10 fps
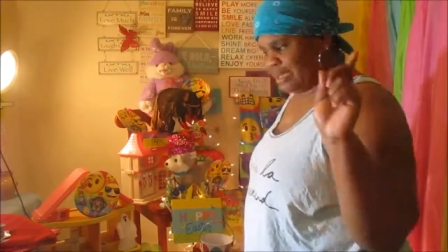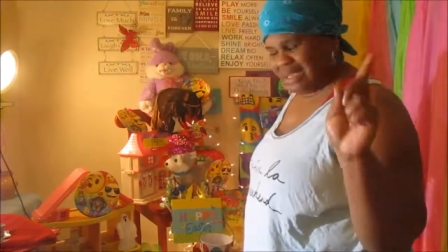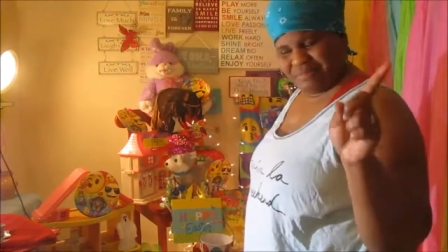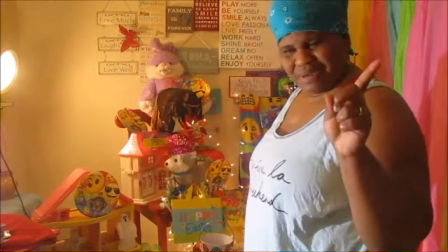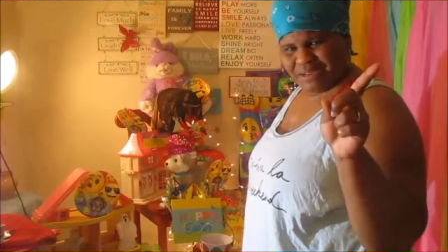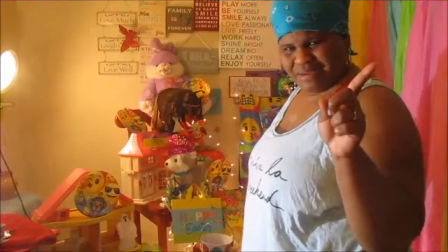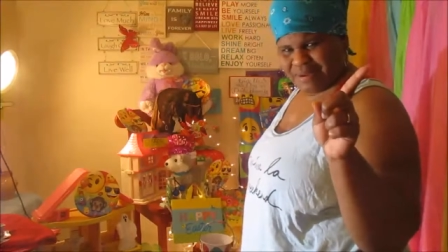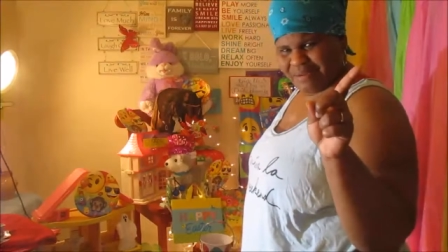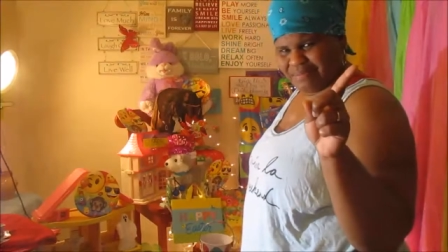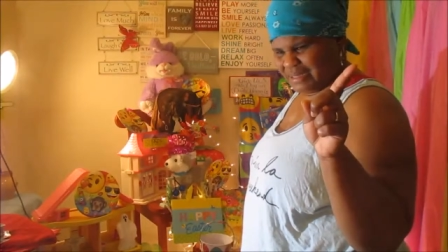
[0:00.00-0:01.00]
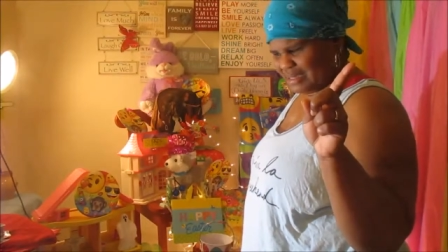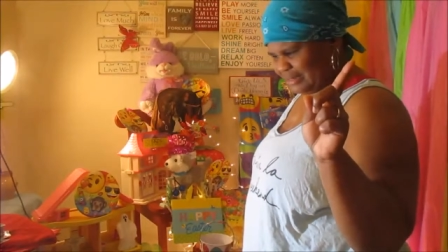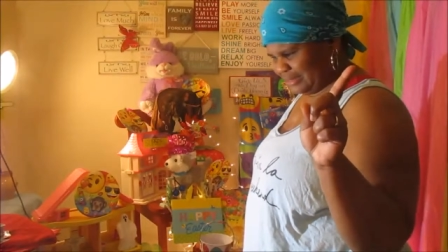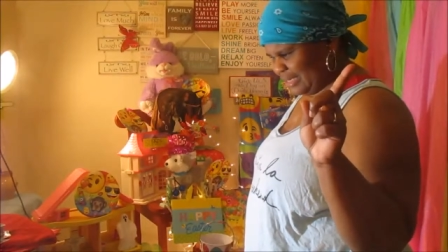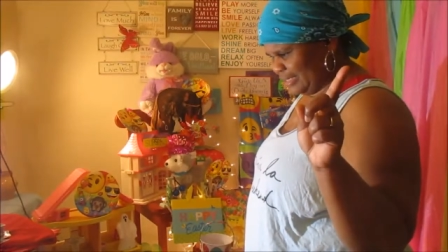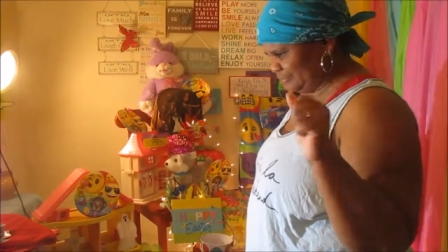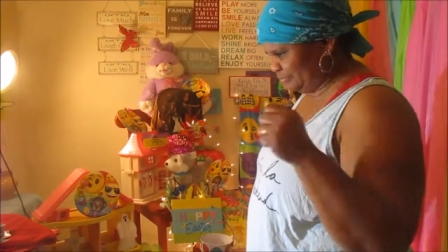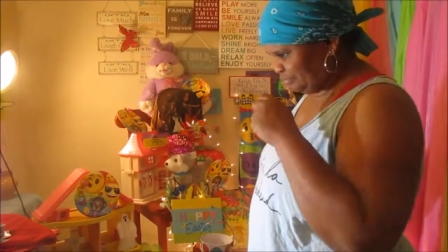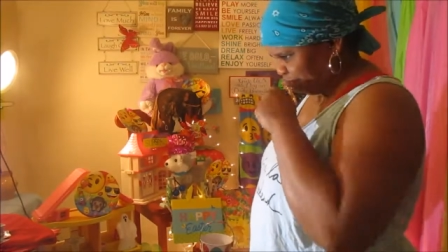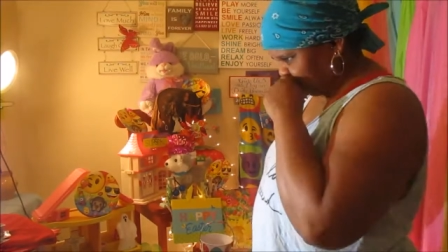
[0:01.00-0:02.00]
he, uh, he might be there today.
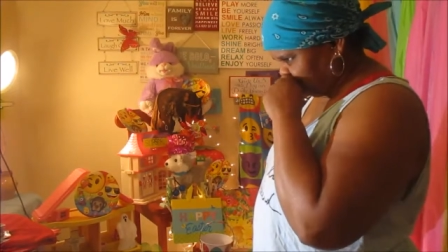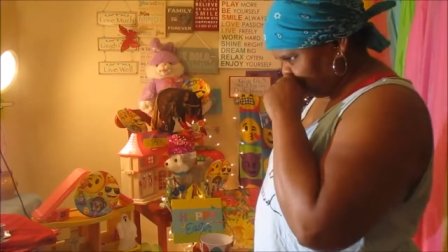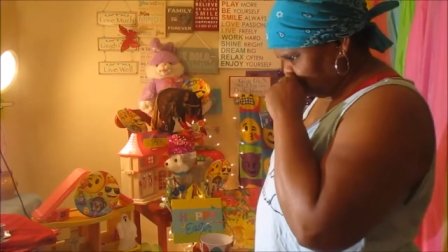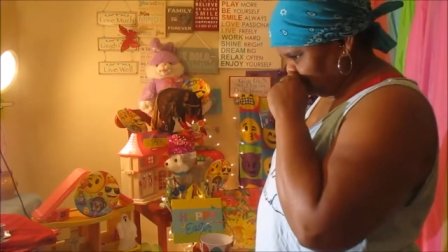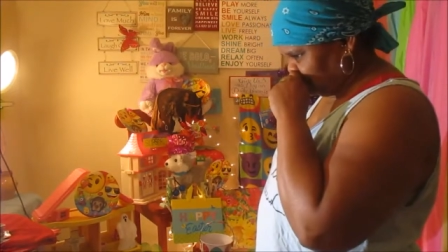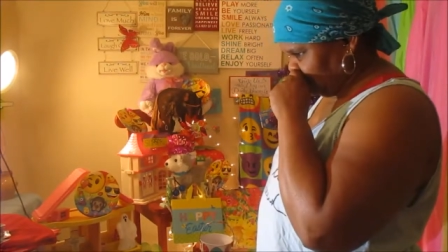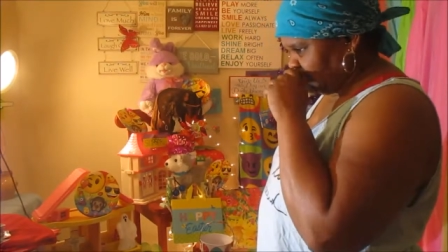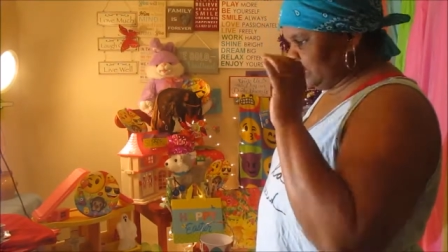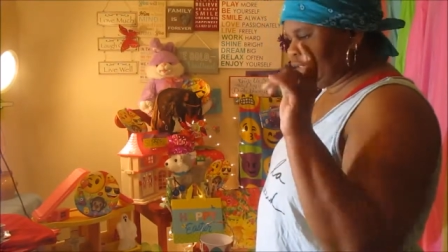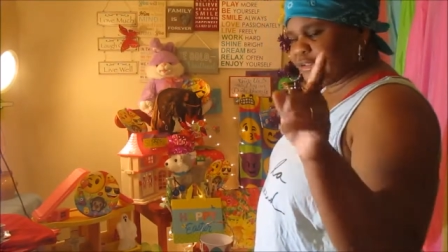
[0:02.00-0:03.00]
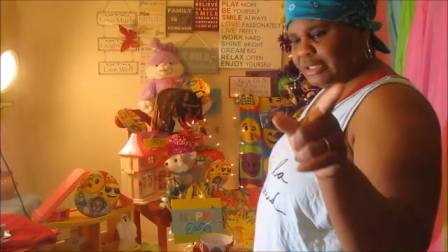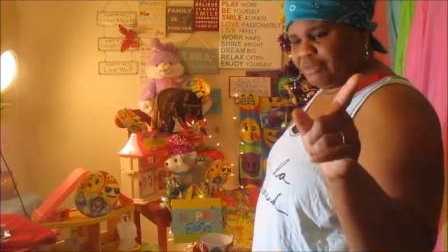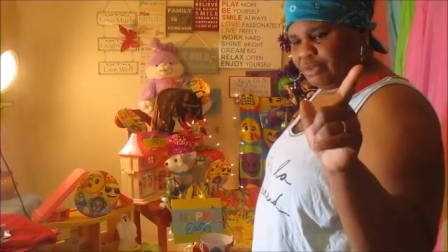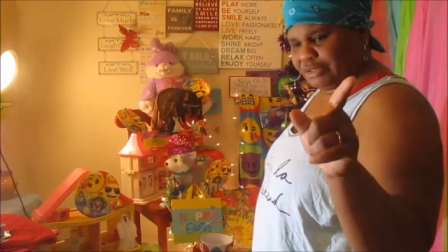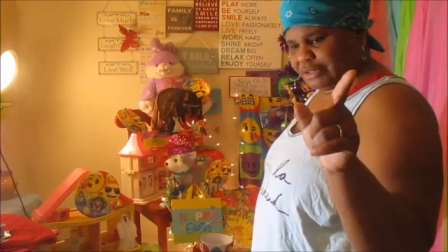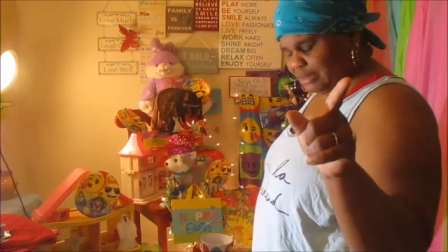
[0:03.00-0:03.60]
So I wanted to